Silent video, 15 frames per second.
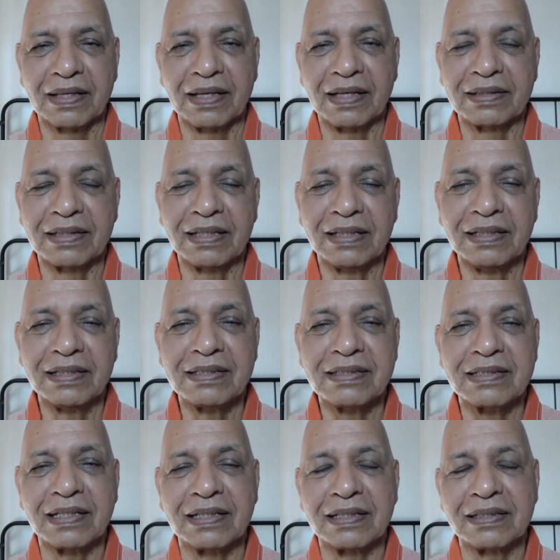And then he
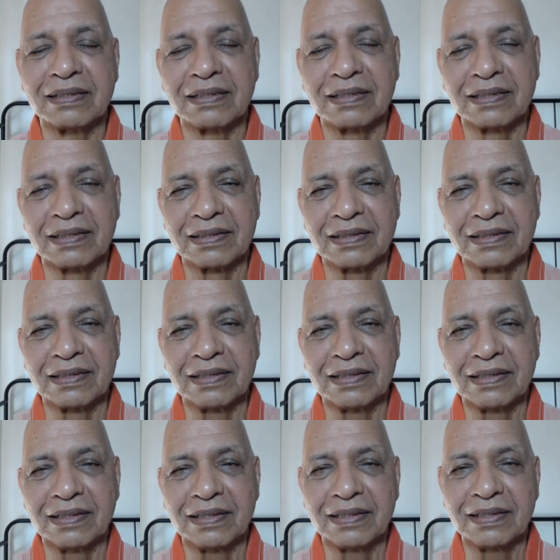said,
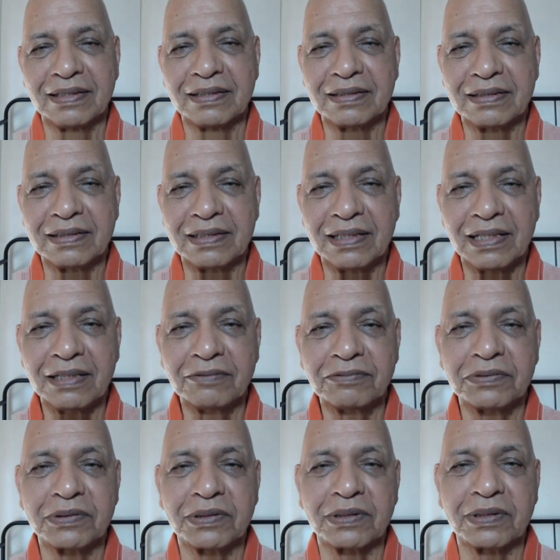
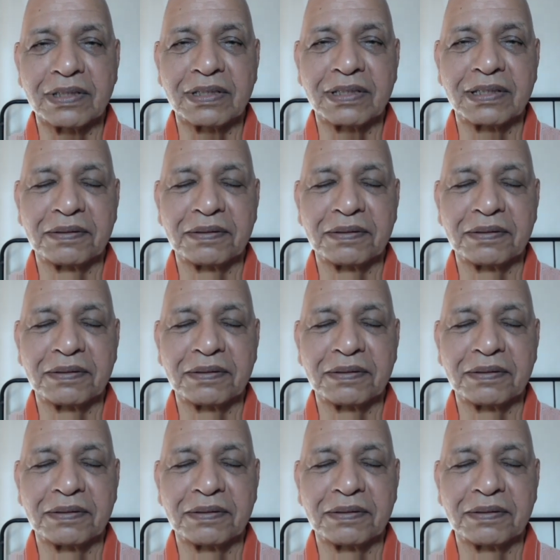therefore,